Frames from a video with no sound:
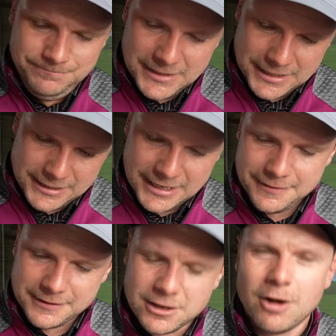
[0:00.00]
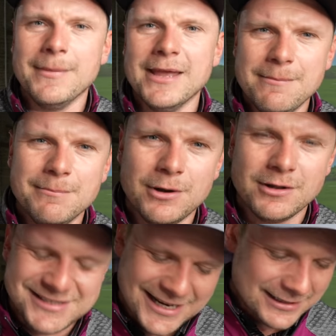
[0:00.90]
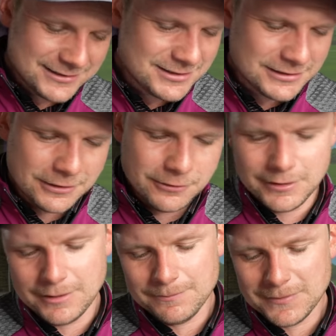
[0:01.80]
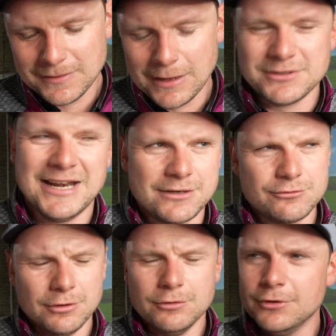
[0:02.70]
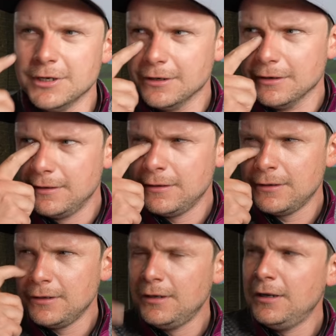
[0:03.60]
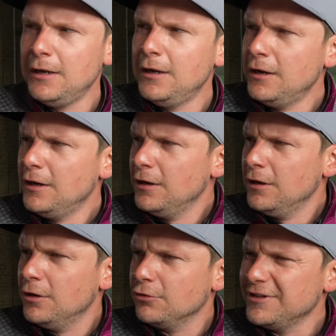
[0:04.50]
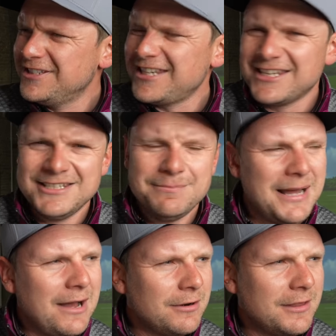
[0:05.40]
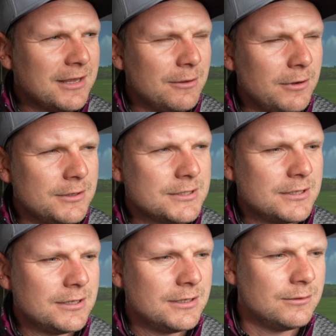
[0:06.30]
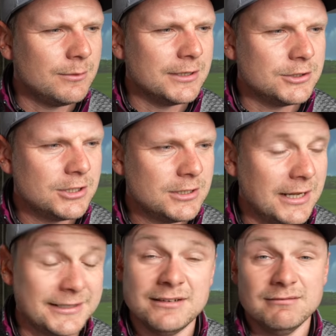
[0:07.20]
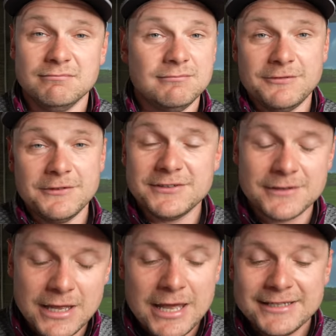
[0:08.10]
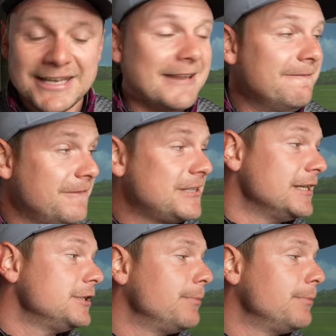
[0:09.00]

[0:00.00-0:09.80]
Yeah, they got me an import tax, so that was an extra £160, I think it was, which I didn't envisage.